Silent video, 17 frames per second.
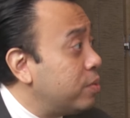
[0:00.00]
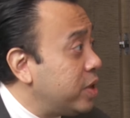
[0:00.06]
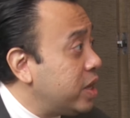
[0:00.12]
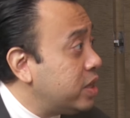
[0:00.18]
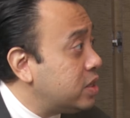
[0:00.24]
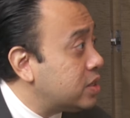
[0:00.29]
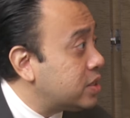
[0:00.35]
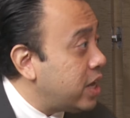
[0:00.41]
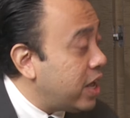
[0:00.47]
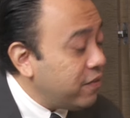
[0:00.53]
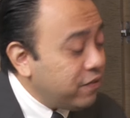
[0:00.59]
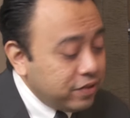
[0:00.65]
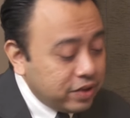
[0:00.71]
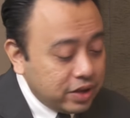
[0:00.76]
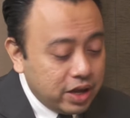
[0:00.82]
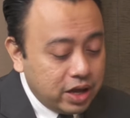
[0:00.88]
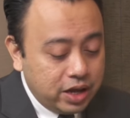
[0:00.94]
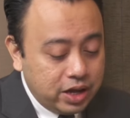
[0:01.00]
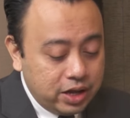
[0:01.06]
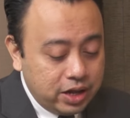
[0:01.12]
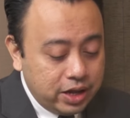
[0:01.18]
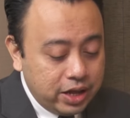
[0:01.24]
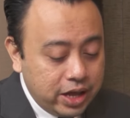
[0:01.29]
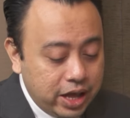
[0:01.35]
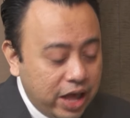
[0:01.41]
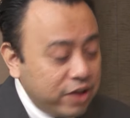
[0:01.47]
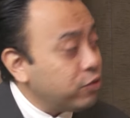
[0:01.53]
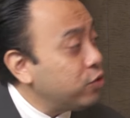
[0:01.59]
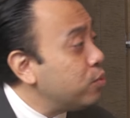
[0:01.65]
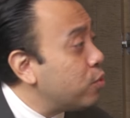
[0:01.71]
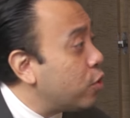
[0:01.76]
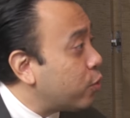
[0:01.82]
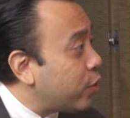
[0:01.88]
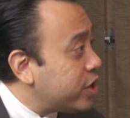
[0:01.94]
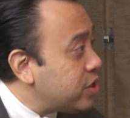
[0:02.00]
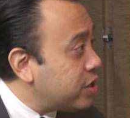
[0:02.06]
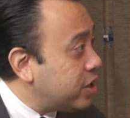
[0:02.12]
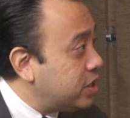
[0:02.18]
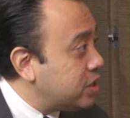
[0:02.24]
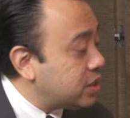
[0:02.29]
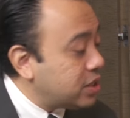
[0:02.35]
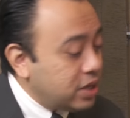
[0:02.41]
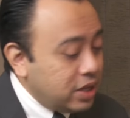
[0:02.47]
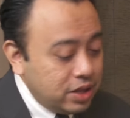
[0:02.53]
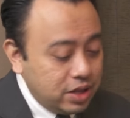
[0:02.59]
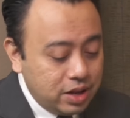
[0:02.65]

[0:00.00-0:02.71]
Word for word: minutes left. I have 2 more questions.